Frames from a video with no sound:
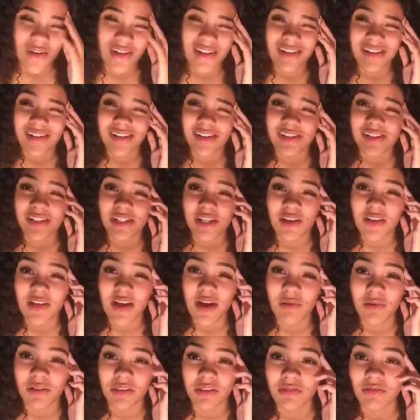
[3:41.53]
wanted to share
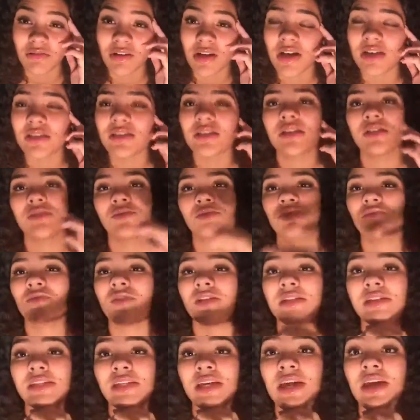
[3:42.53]
that with you guys because it was
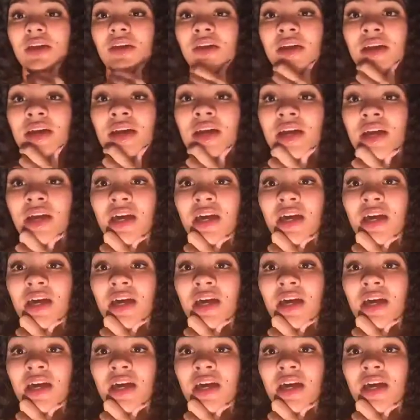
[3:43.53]
really scary.